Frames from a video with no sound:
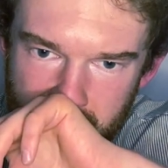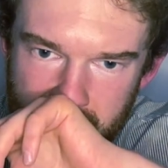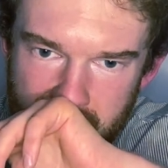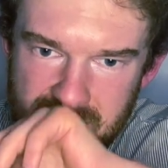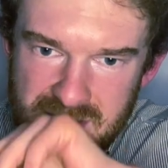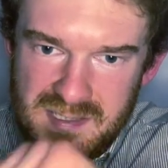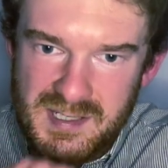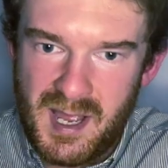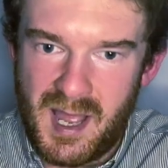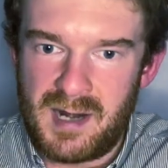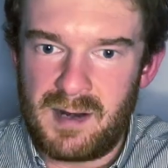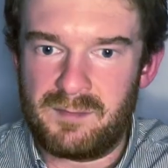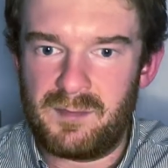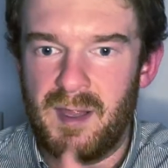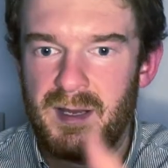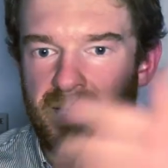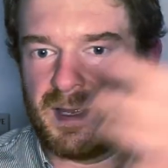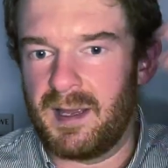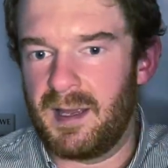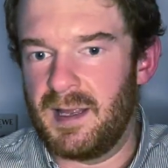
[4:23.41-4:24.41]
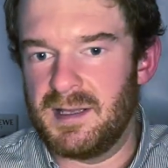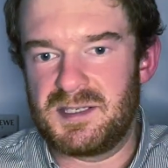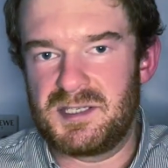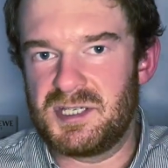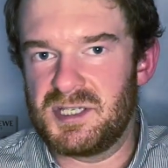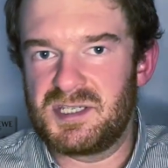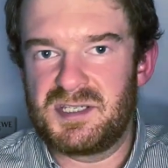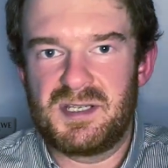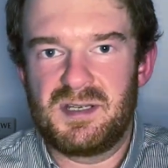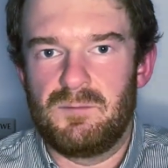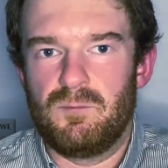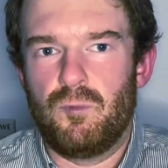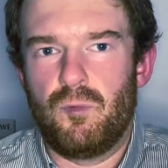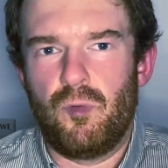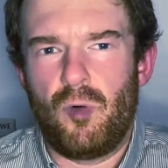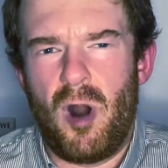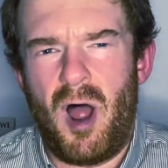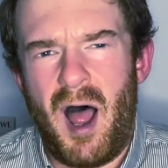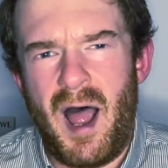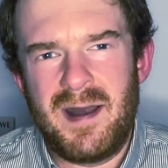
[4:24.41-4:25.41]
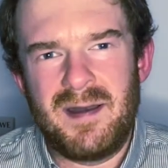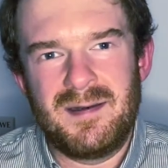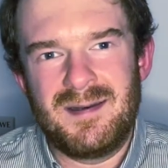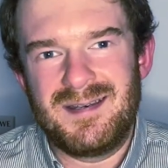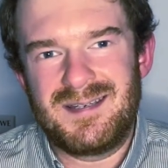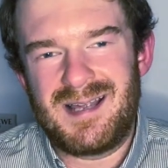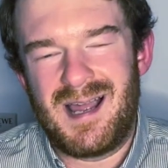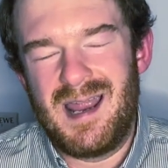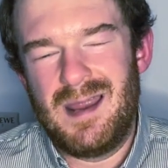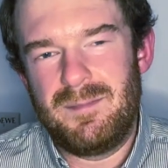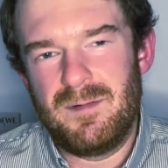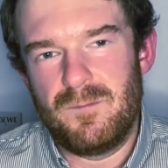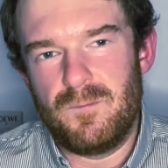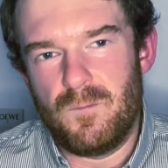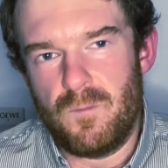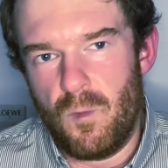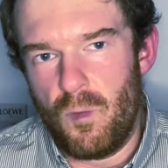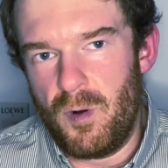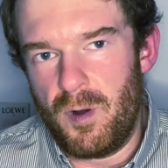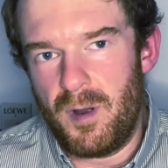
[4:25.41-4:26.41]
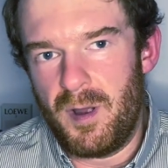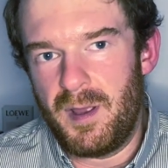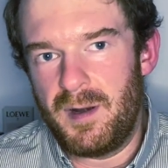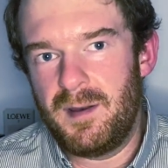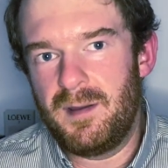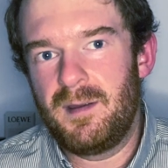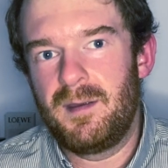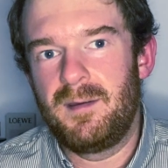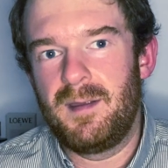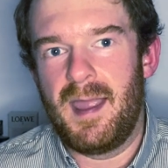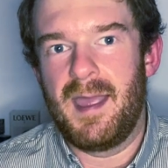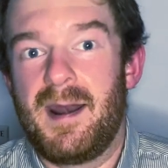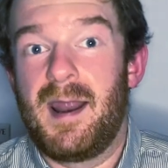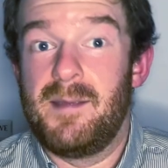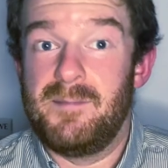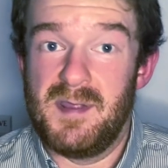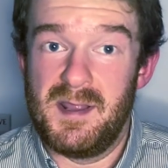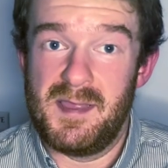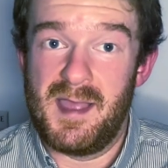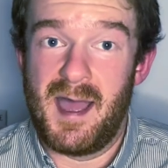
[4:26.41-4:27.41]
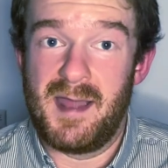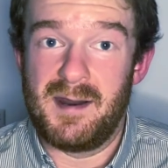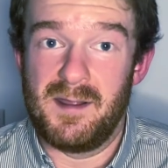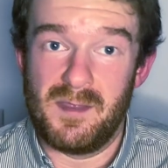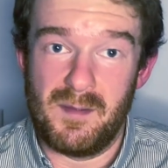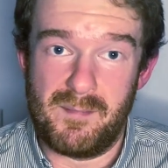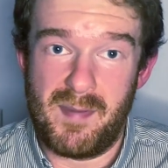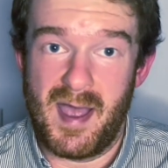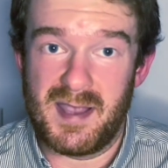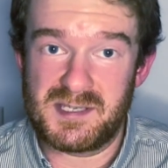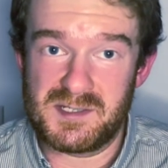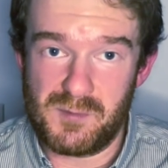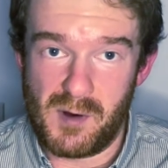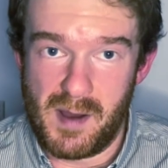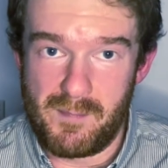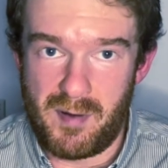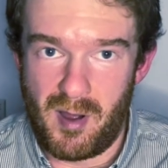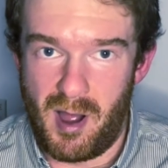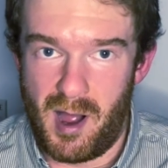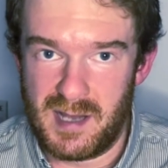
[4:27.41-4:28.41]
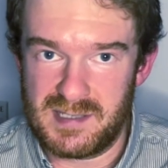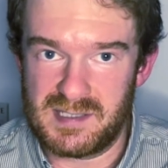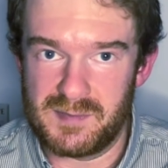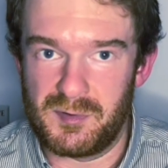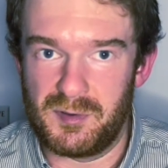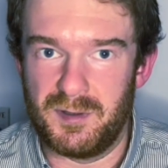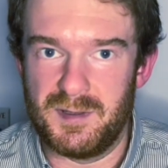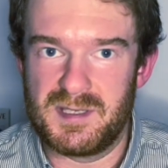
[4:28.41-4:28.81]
It's kind of like it's just a rotten type of wood, and I mean that in the best way possible.